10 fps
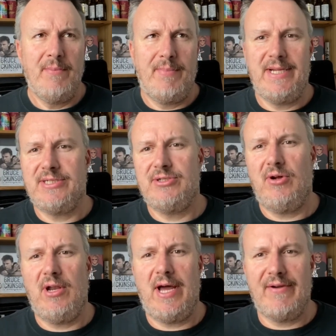but it's
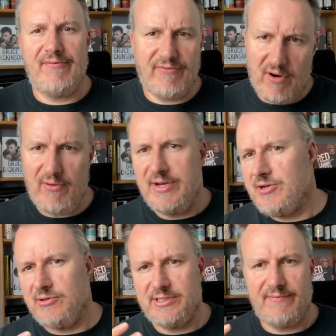not like throwing
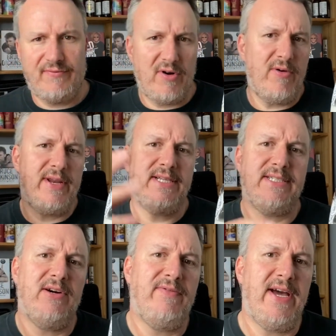
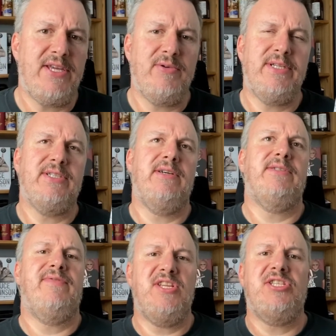itself at you in terms
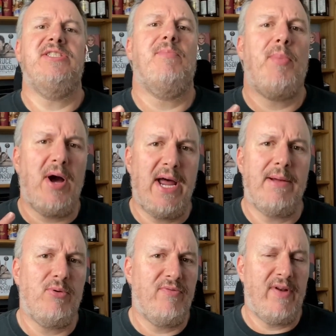of this is a
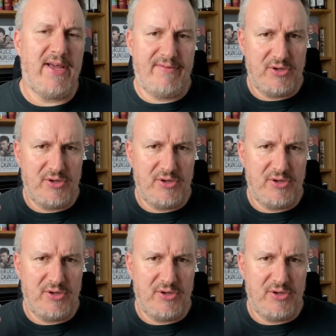pineapple flavor,